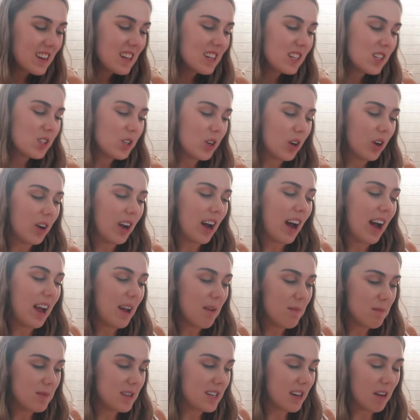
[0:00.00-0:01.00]
so I
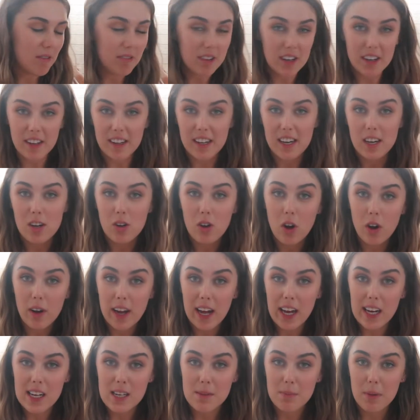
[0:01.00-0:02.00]
am definitely no
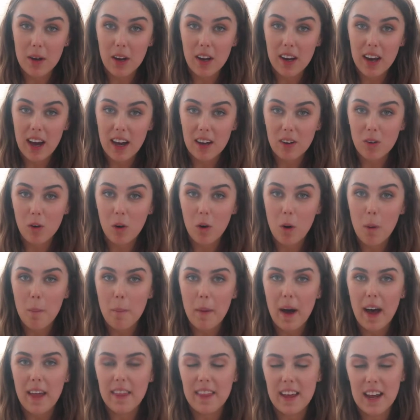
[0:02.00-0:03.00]
expert at all,
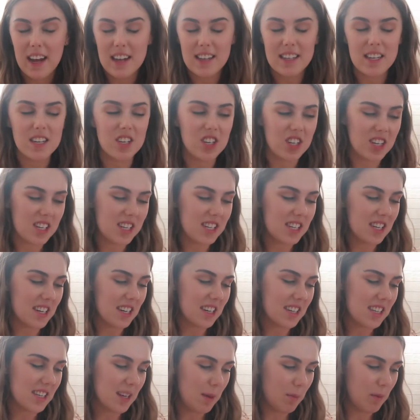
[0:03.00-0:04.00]
but these are just
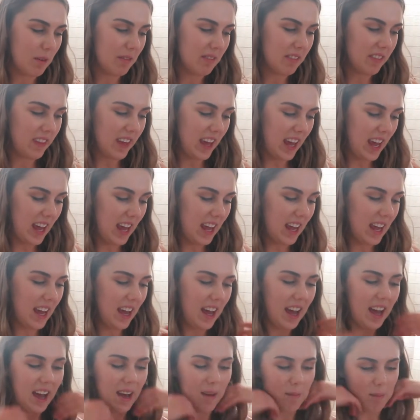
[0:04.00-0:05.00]
some of the
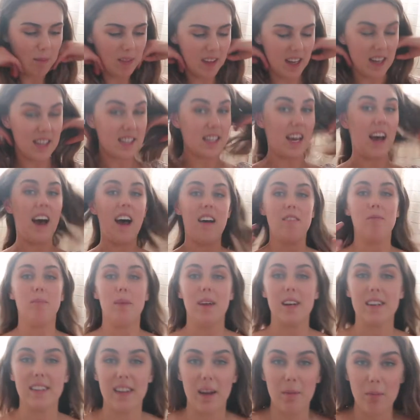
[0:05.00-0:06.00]
things that I've
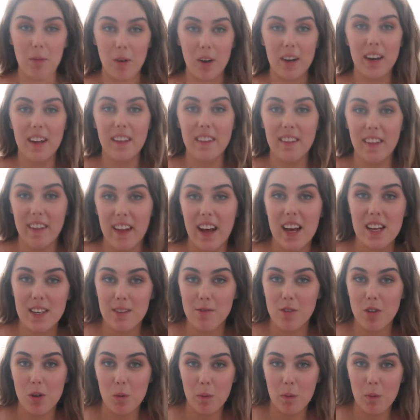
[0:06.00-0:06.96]
picked up on in the last few